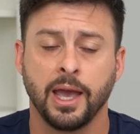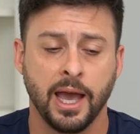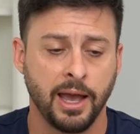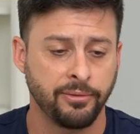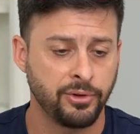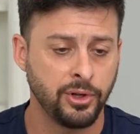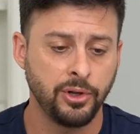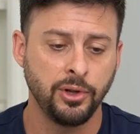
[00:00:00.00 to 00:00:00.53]

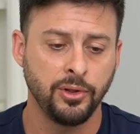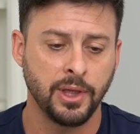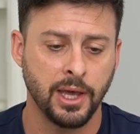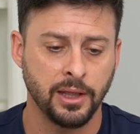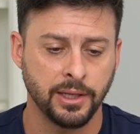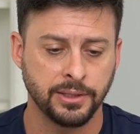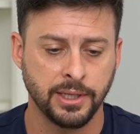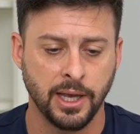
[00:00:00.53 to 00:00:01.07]
After you do
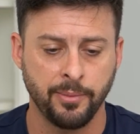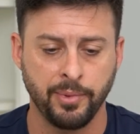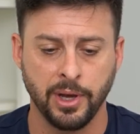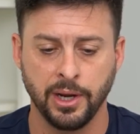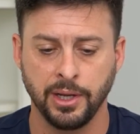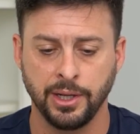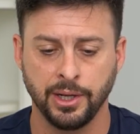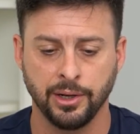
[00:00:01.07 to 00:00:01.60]
that, let's hop
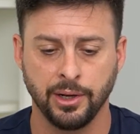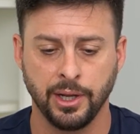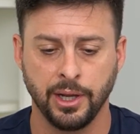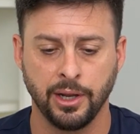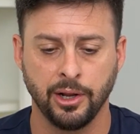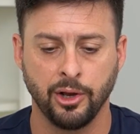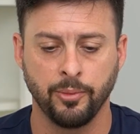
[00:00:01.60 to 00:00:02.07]
out of here and